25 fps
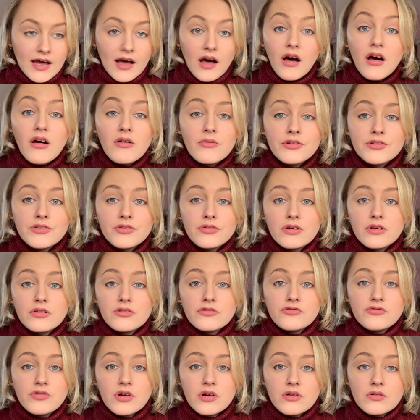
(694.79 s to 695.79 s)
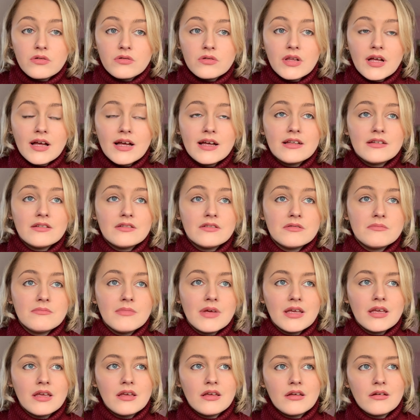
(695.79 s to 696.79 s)
are in your control and
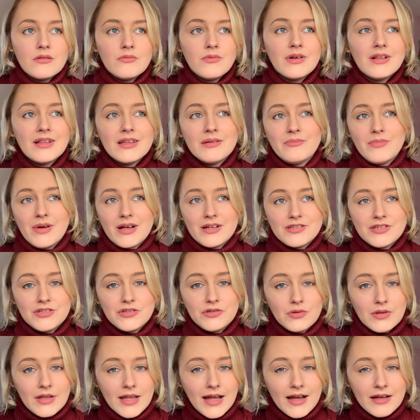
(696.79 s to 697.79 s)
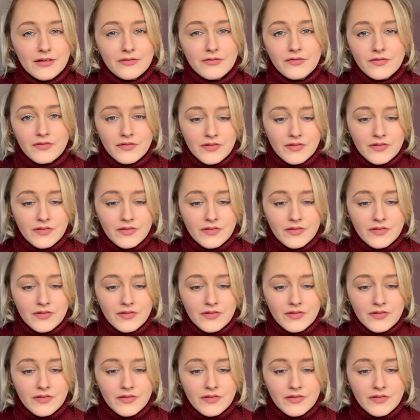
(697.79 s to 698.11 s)
making a real impact in your life,